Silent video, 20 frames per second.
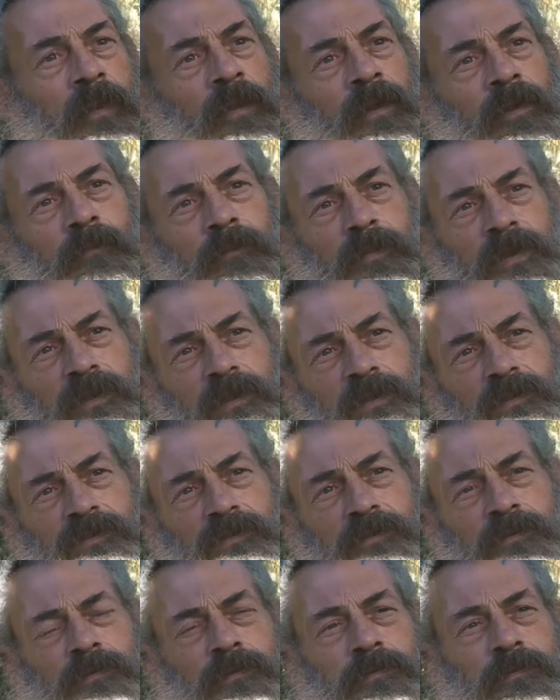because
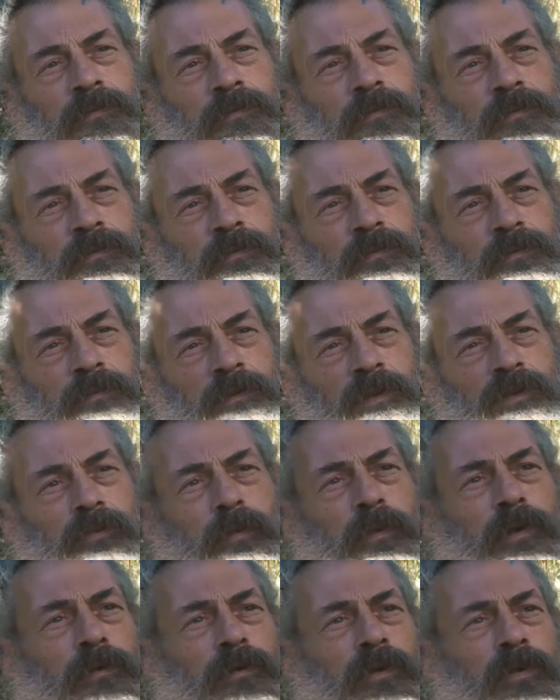this
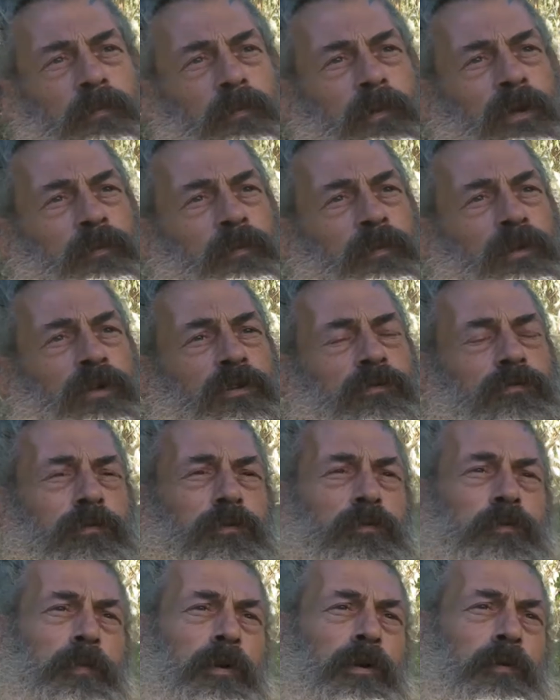world at the moment is
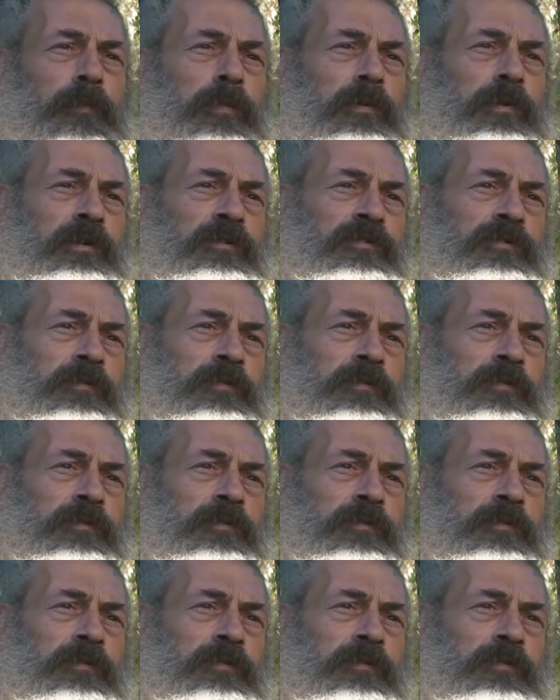ruled by bullies.